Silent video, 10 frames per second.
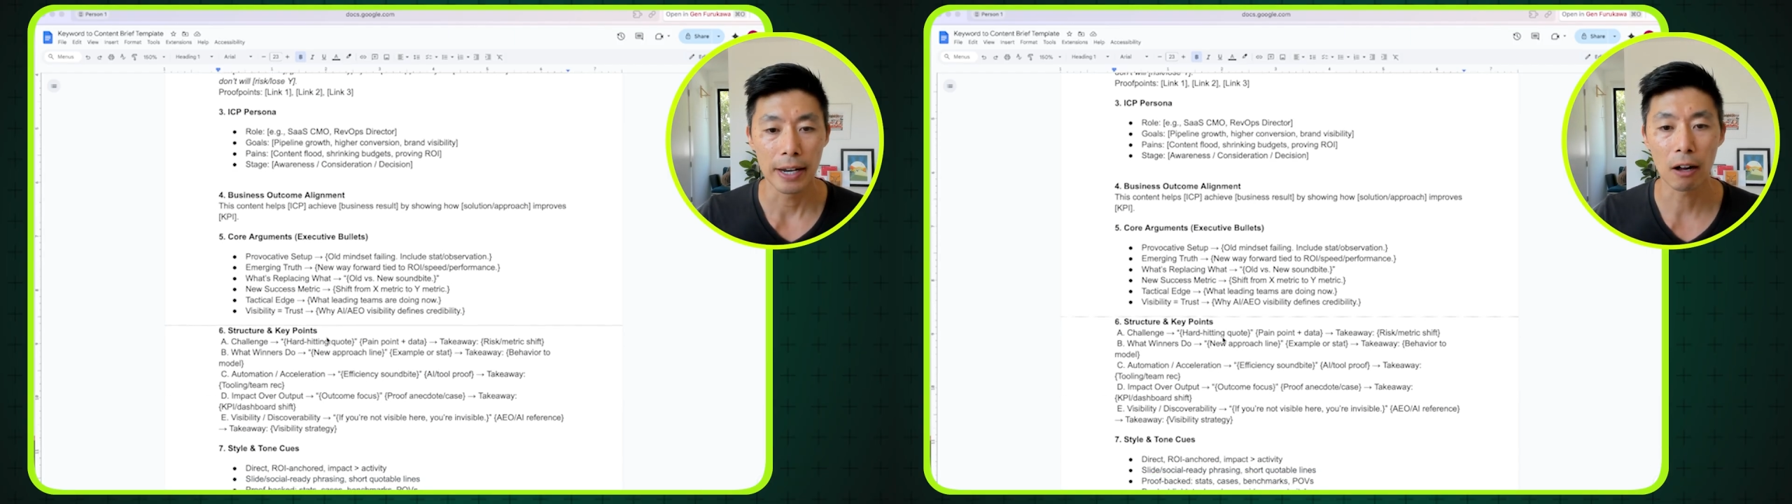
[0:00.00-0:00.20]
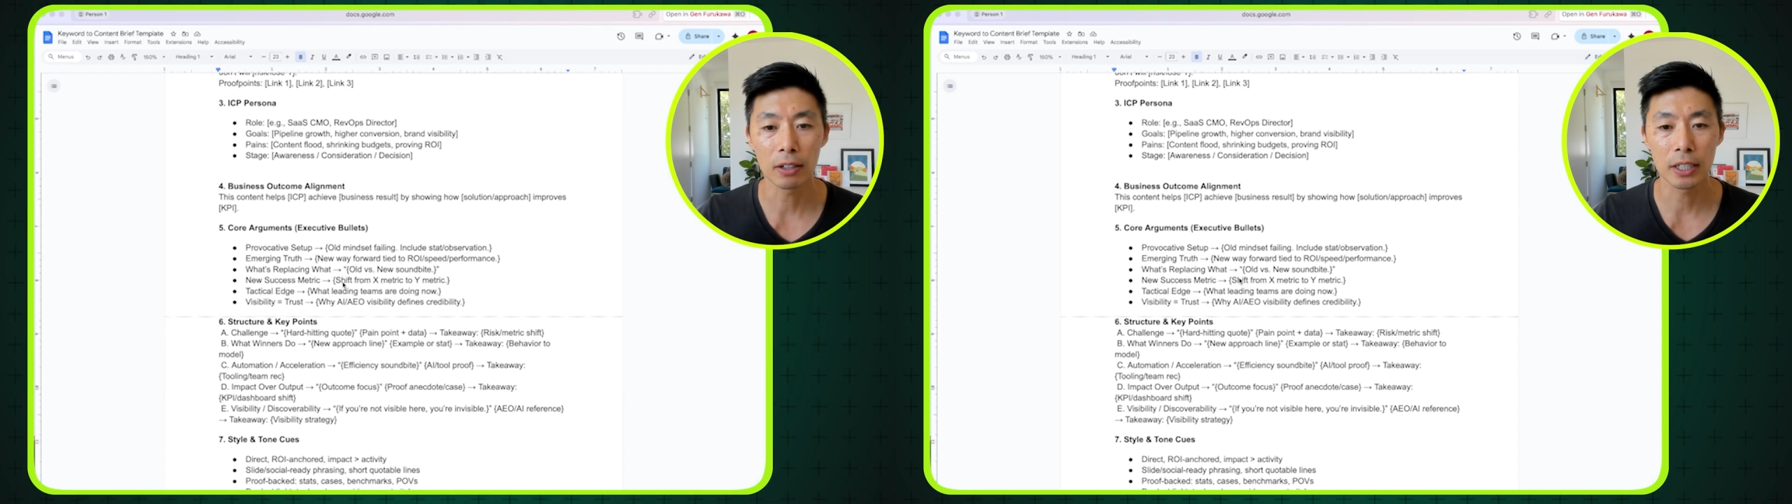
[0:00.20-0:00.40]

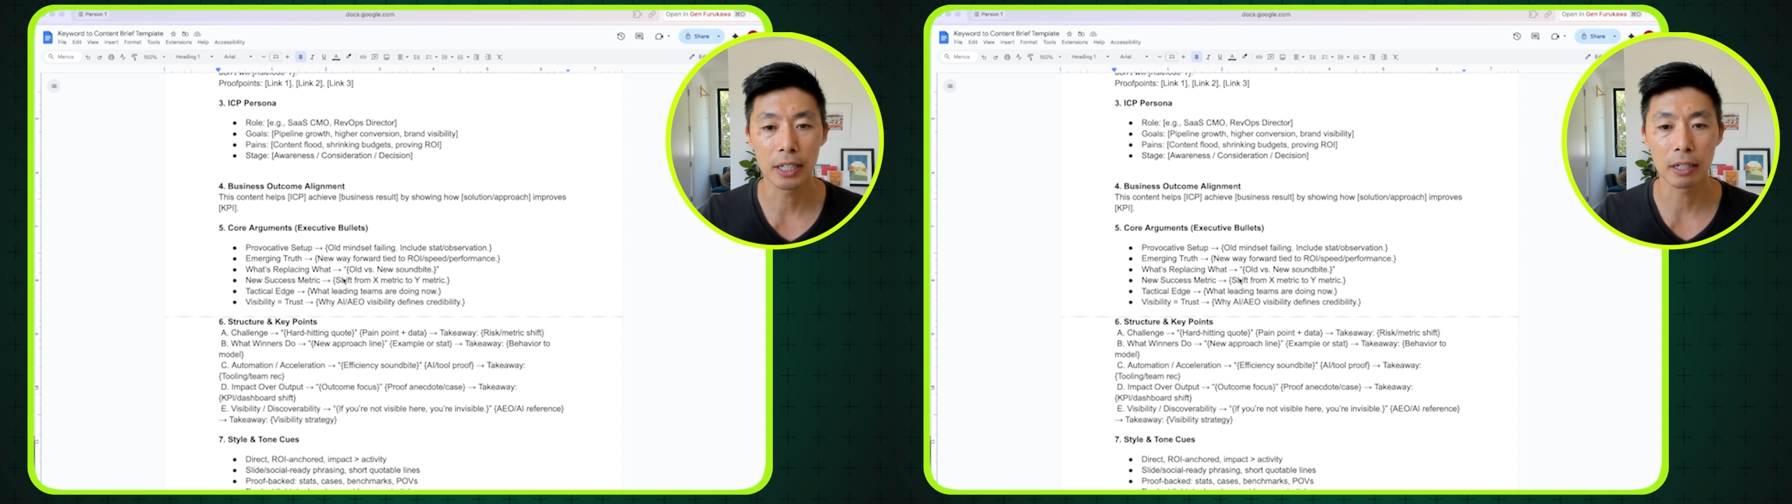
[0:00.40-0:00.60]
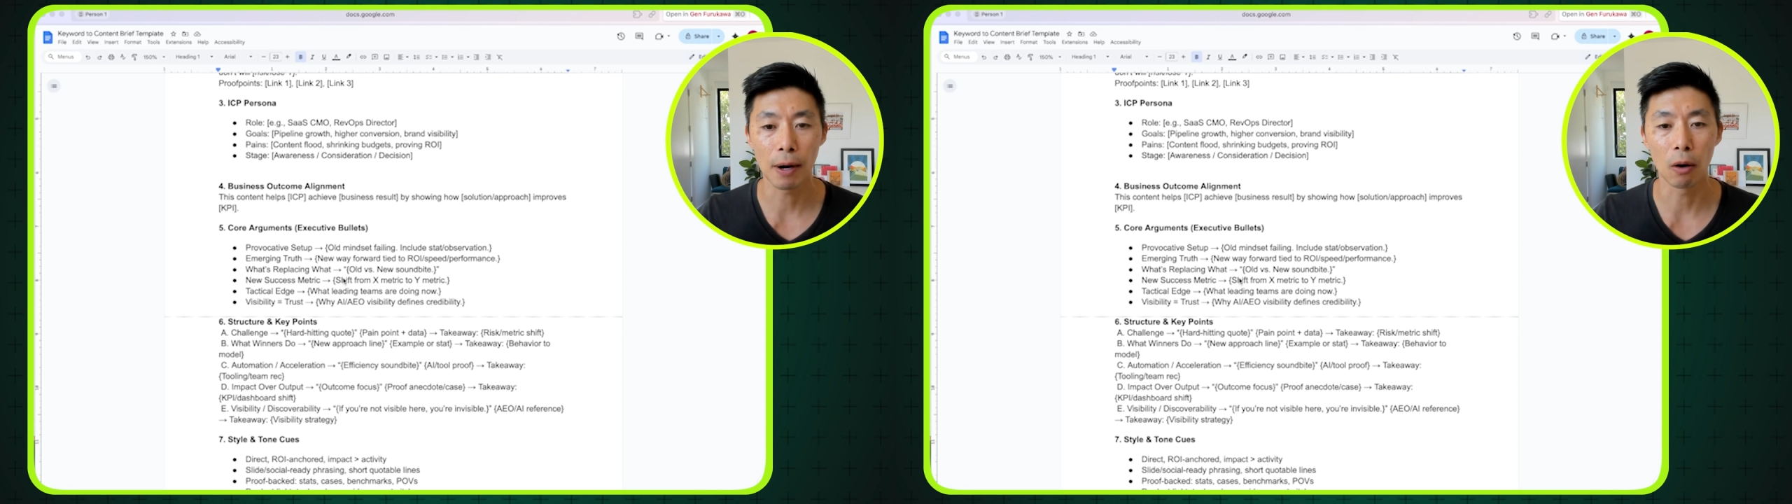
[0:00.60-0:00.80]
Now let's
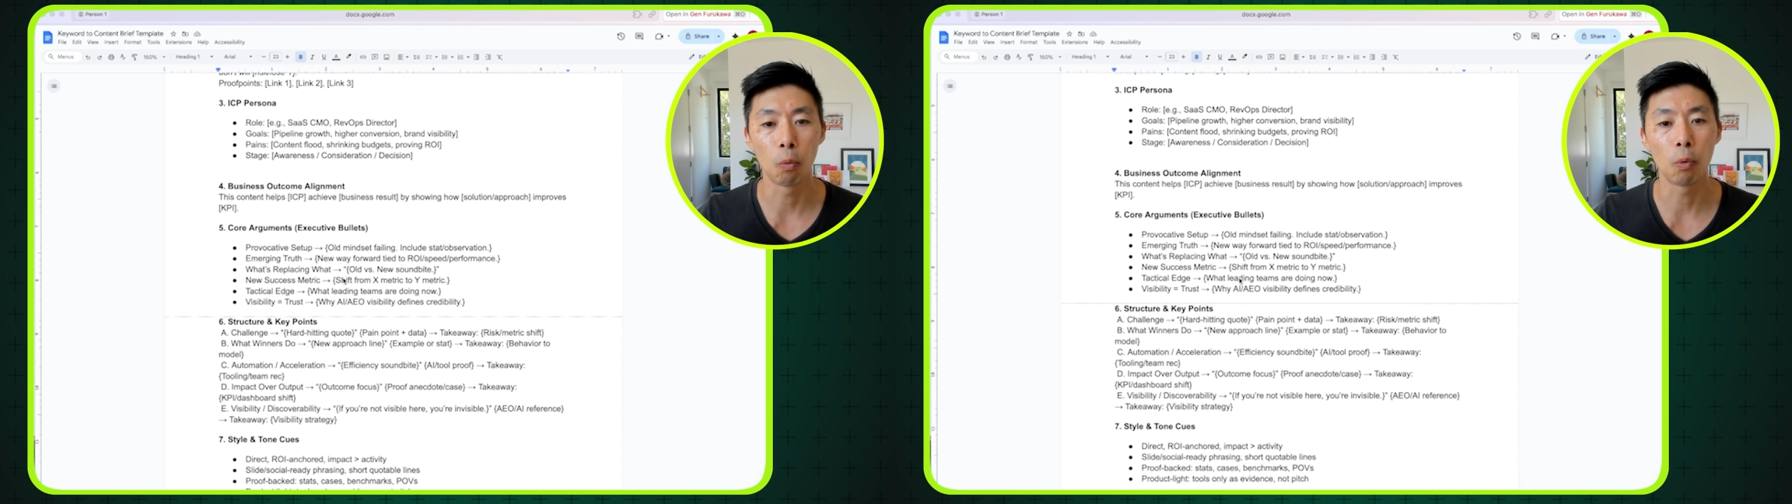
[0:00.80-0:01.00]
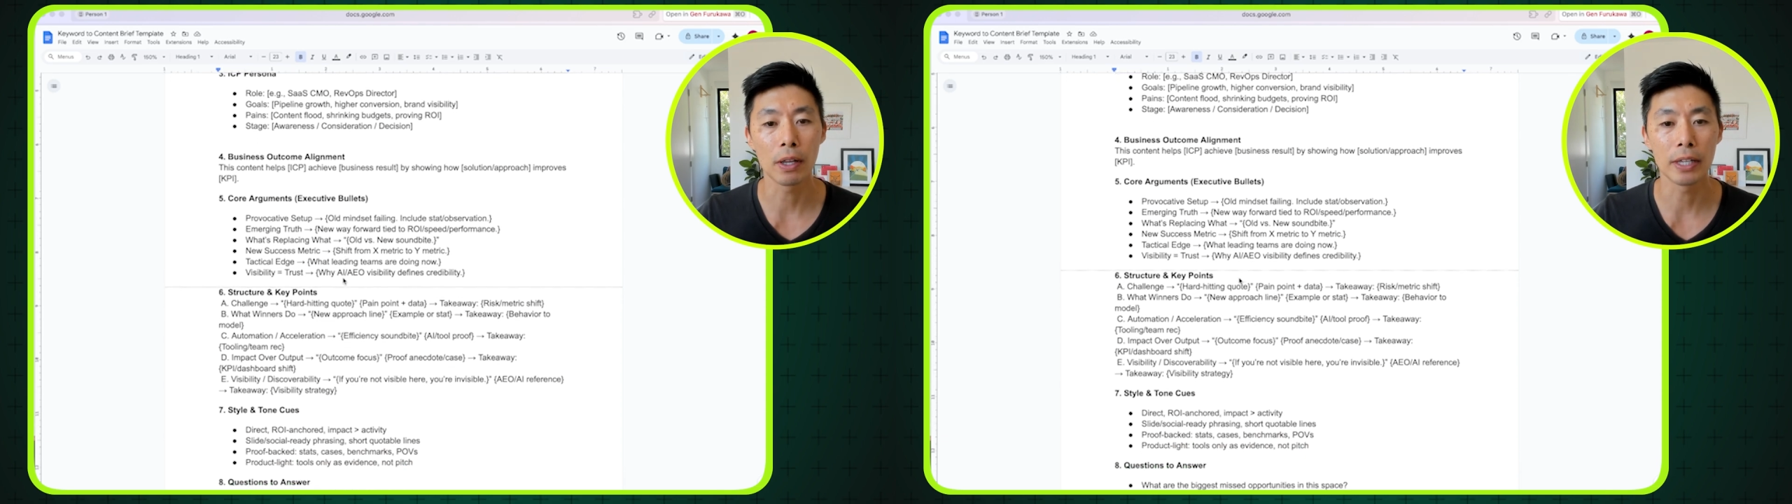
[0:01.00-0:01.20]
think about
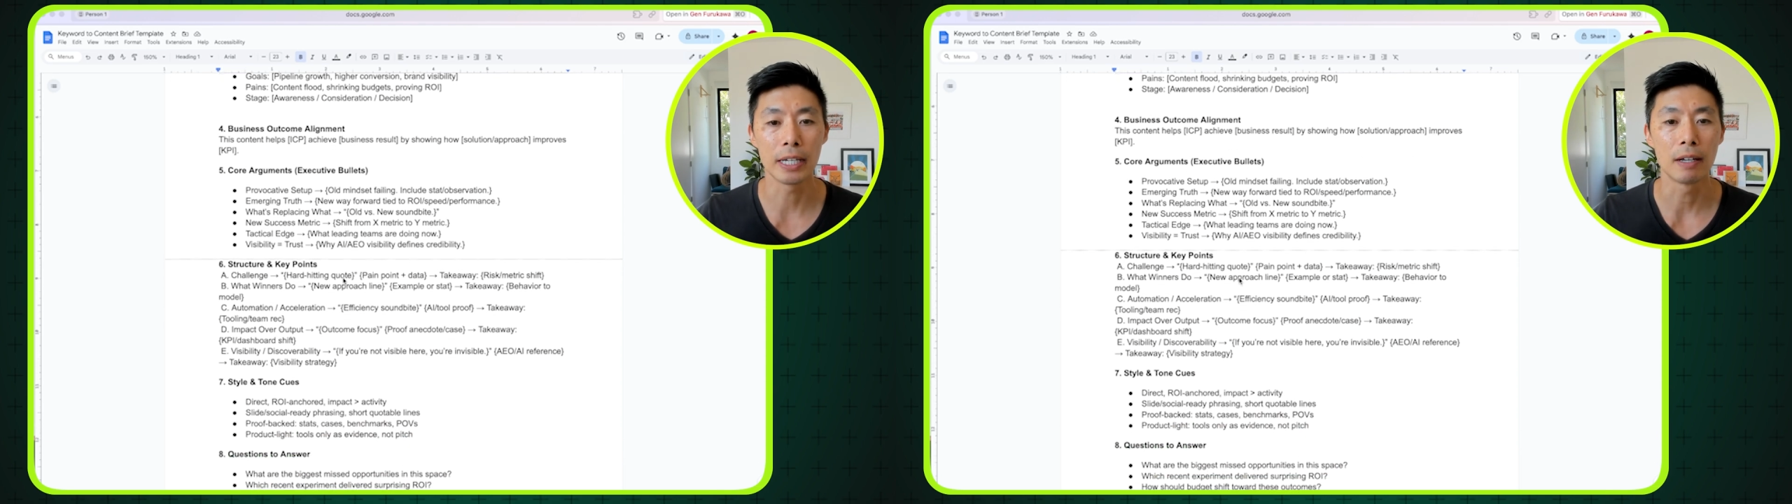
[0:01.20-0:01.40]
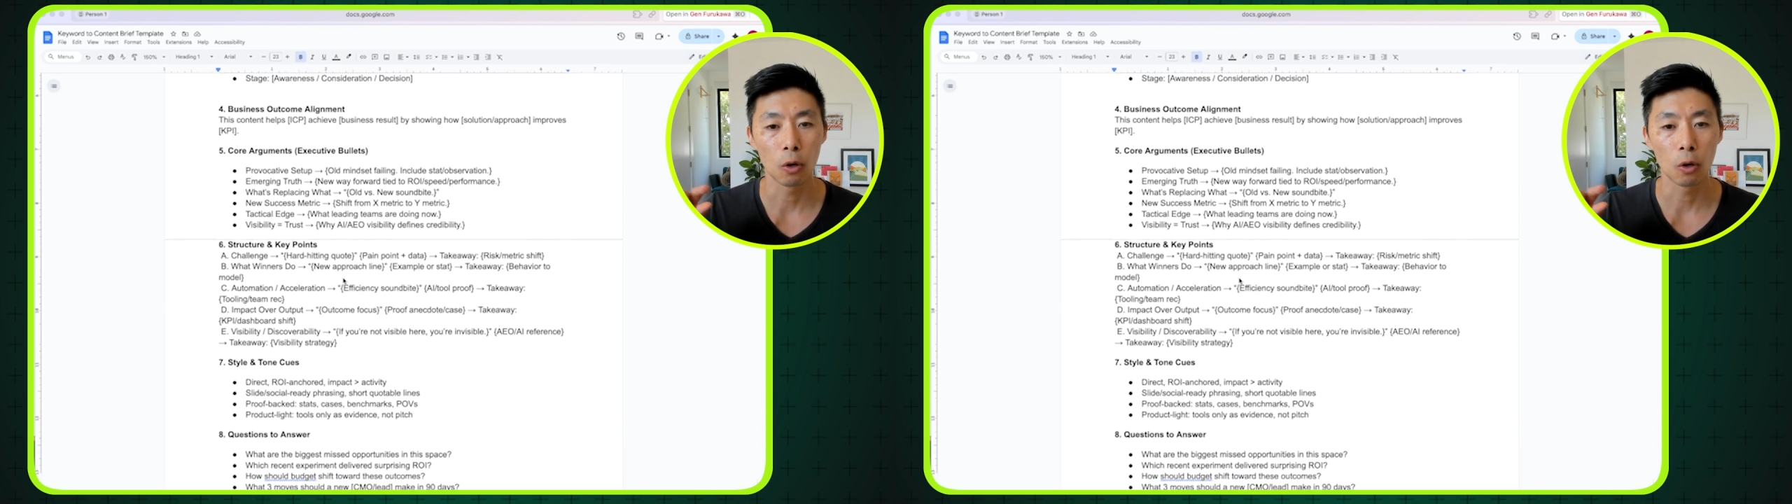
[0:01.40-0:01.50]
what the